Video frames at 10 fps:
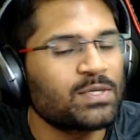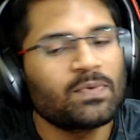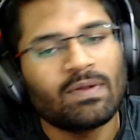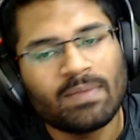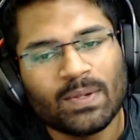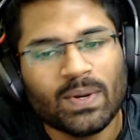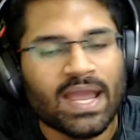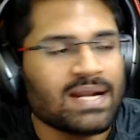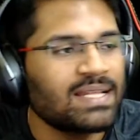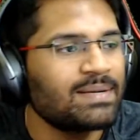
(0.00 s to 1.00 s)
So we'll be
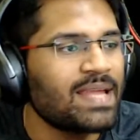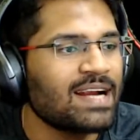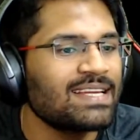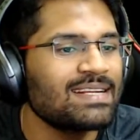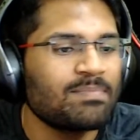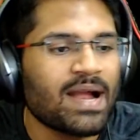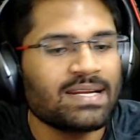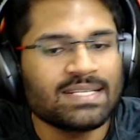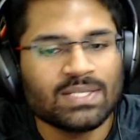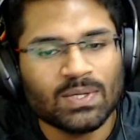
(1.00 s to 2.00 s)
looking at other tactical
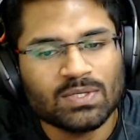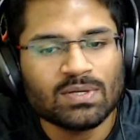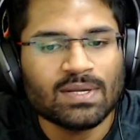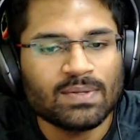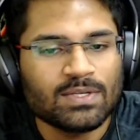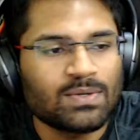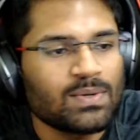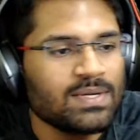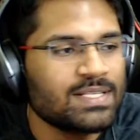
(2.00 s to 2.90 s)
patterns also down the road.